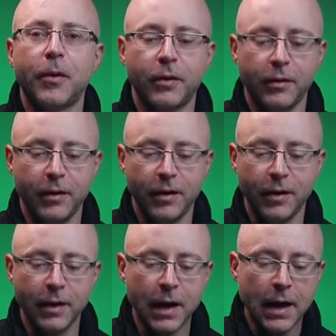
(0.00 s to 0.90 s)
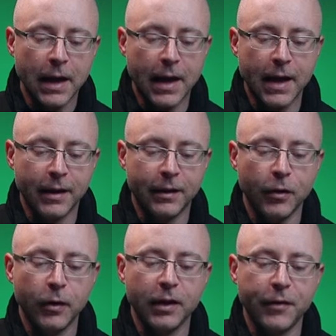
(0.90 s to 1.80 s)
monitor here. And the
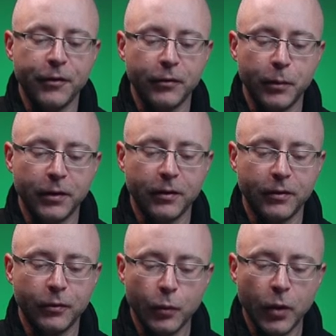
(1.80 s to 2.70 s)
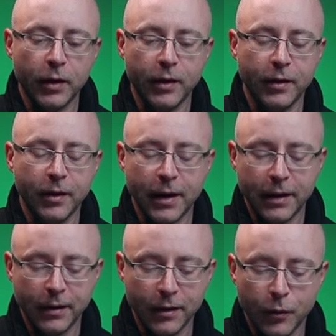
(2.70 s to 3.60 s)
only difference with this one here
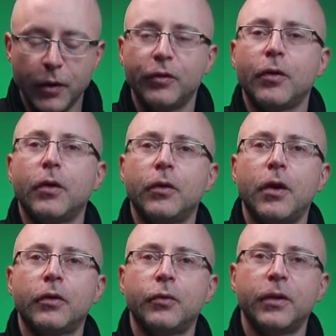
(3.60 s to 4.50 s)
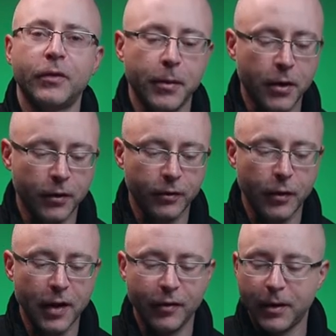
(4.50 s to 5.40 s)
and the original Godox one is because you
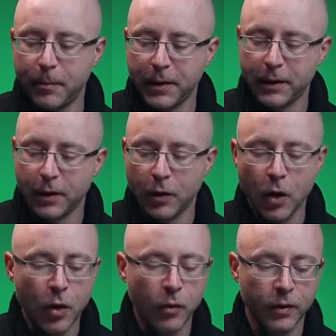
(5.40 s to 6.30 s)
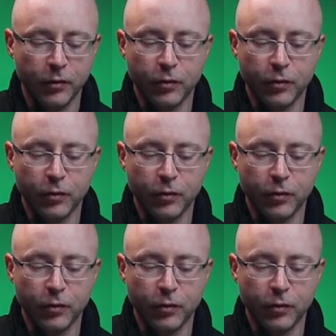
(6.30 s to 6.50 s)
have the ability not only